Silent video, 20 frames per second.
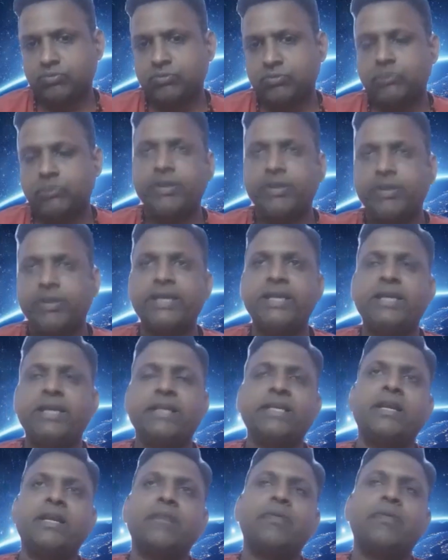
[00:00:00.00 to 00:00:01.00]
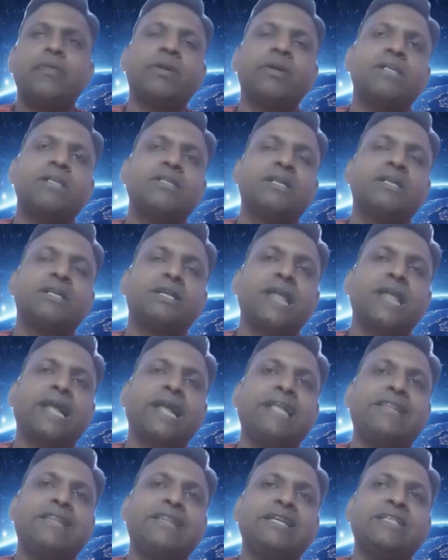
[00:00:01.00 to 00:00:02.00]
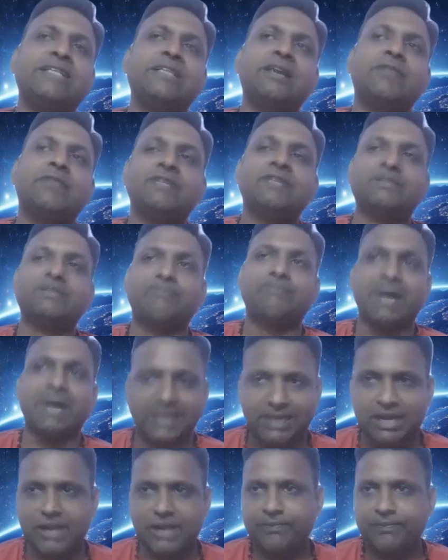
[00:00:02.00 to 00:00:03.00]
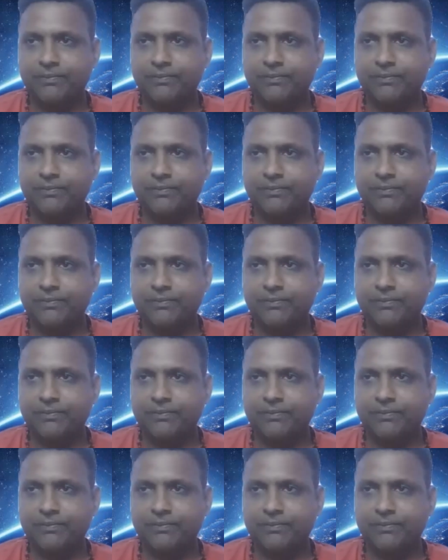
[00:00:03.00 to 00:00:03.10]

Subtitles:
Why? Here, because 9th itself is Badaka.